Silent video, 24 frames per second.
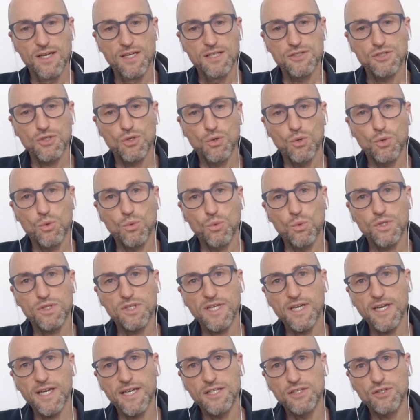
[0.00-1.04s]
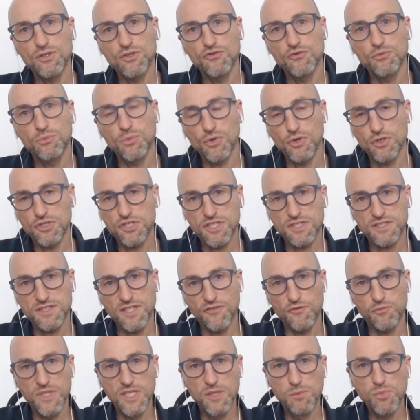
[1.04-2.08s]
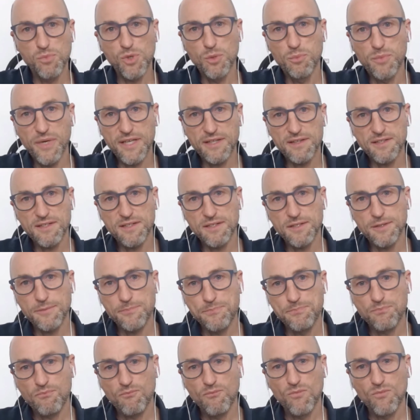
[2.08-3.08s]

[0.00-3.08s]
So what kind of projects have been implemented?